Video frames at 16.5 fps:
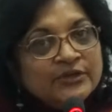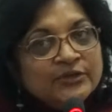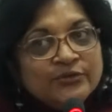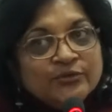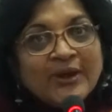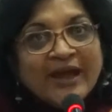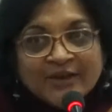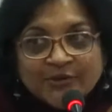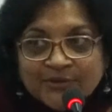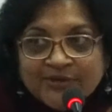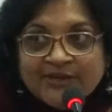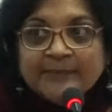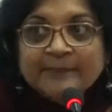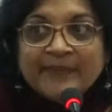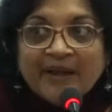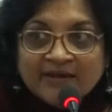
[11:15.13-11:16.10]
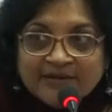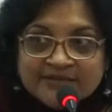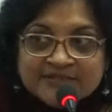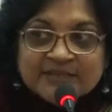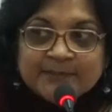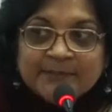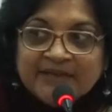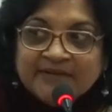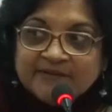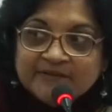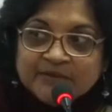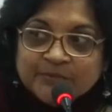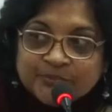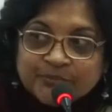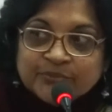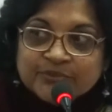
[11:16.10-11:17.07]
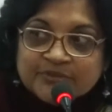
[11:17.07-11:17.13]
to actually participate in the
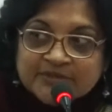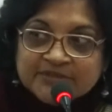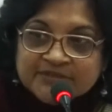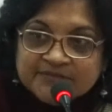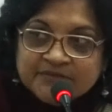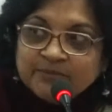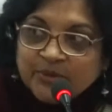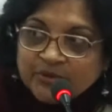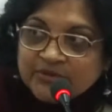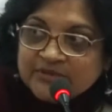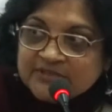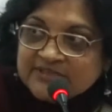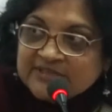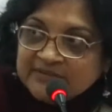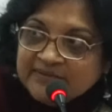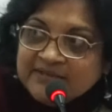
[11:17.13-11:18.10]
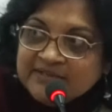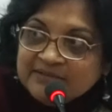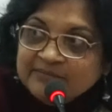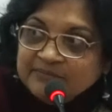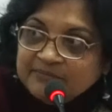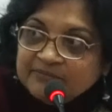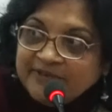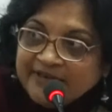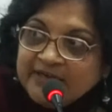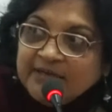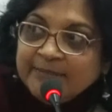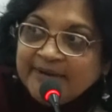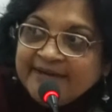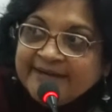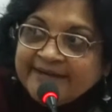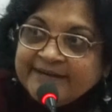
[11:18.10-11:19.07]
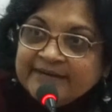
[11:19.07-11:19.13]
process of democracy. That's a
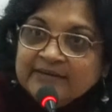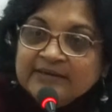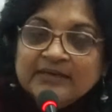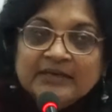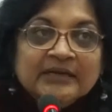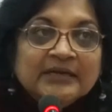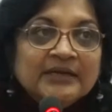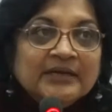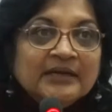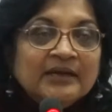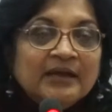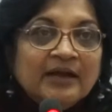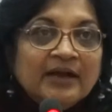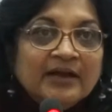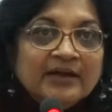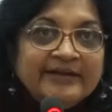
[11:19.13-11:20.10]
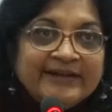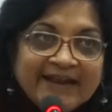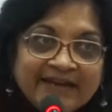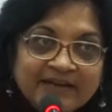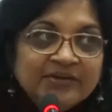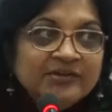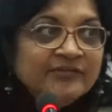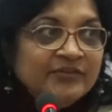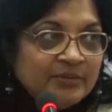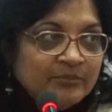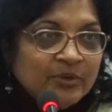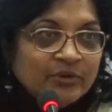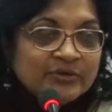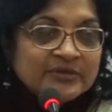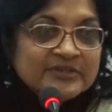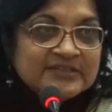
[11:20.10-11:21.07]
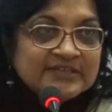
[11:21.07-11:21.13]
fundamental tenet of
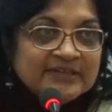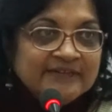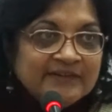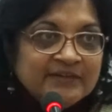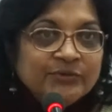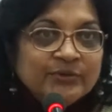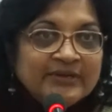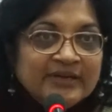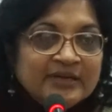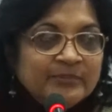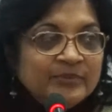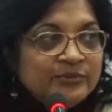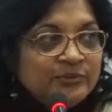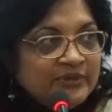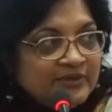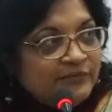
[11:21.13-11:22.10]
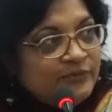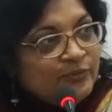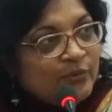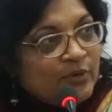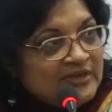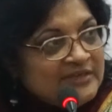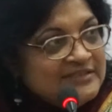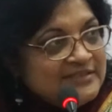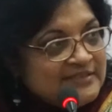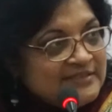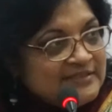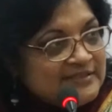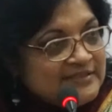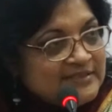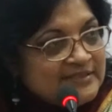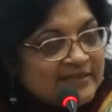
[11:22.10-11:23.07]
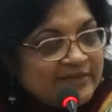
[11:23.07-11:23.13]
democracy, that you are able to give to all its
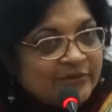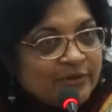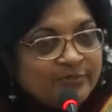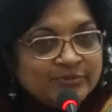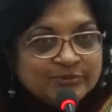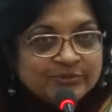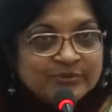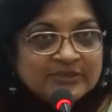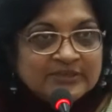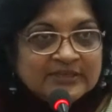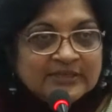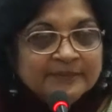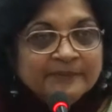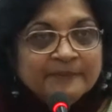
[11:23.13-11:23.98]
citizens that opportunity.